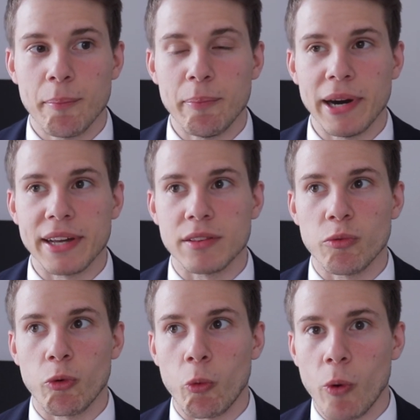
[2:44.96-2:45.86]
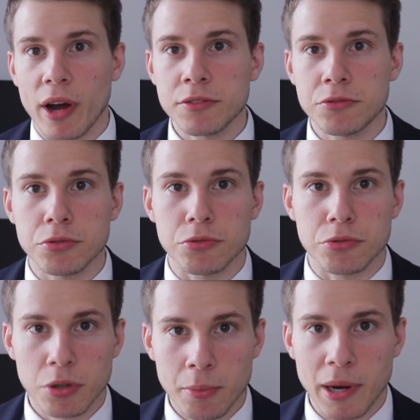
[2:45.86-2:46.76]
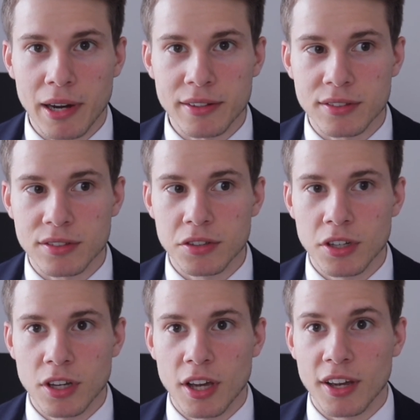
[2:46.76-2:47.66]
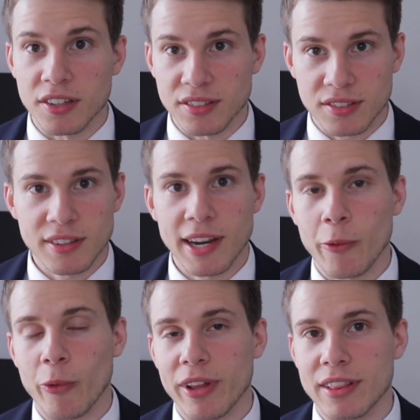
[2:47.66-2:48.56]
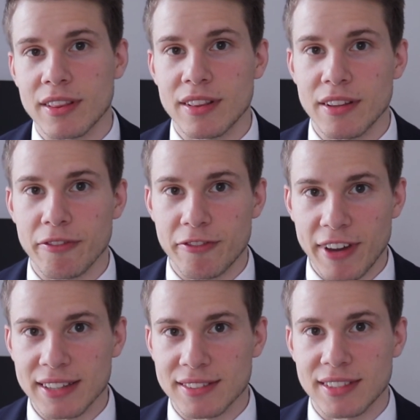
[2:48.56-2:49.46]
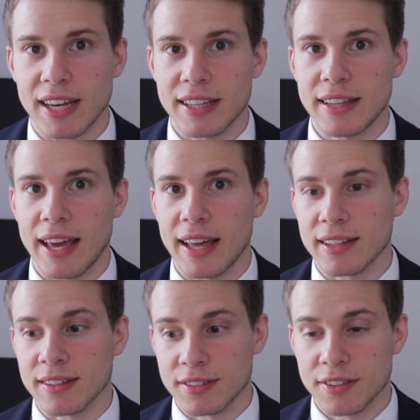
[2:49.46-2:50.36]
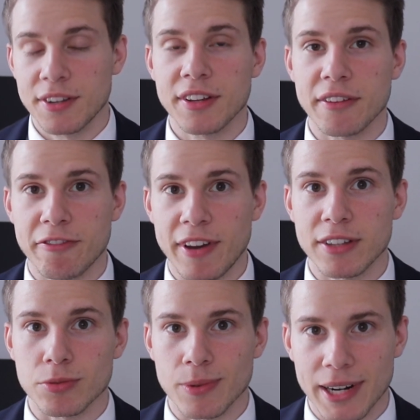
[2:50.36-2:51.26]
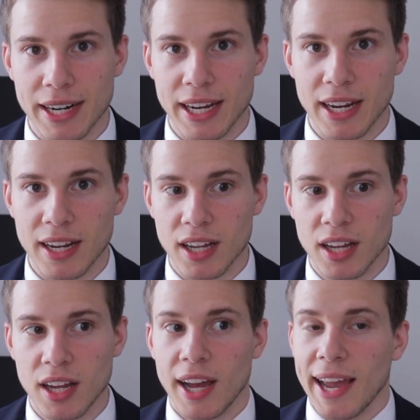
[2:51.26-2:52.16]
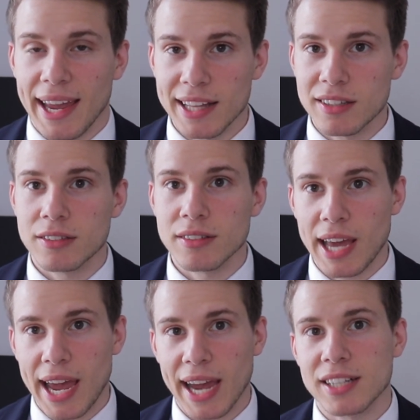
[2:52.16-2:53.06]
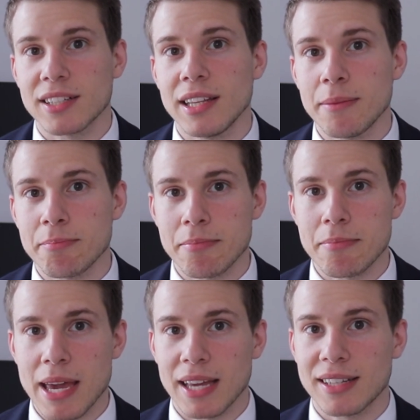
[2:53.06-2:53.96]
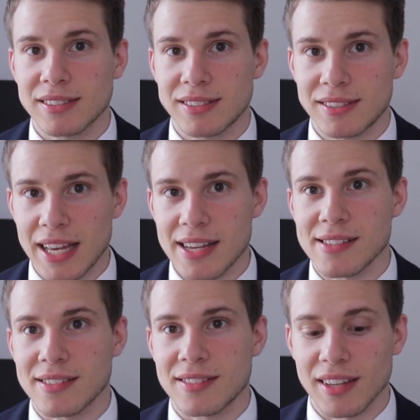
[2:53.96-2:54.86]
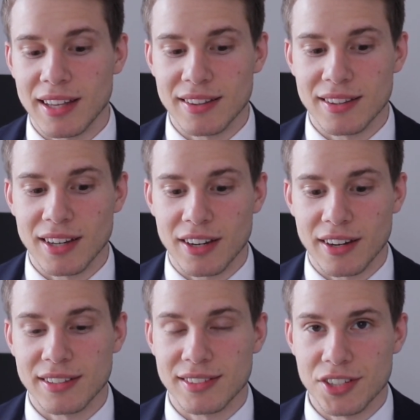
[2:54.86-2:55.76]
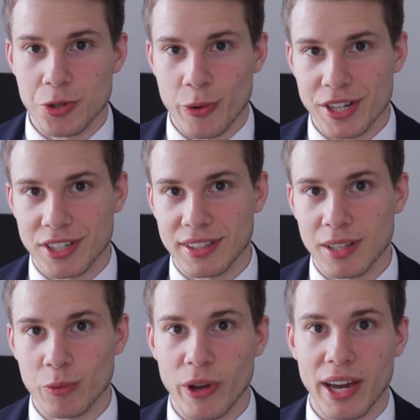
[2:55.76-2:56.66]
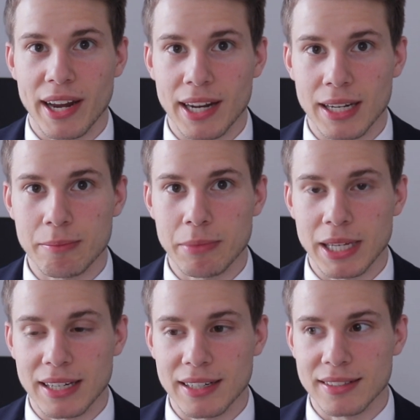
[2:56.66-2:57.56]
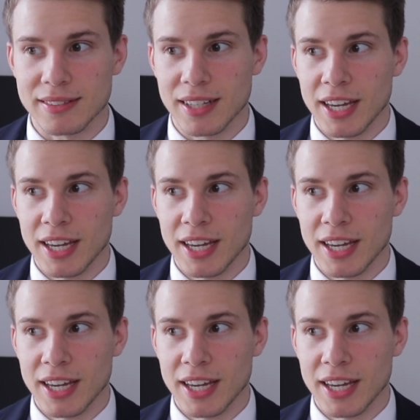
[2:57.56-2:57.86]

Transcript: but 1 to 2 months, considering what the Fed said and considering the Fed's warning, it could actually make sense in the current situation that we are in, because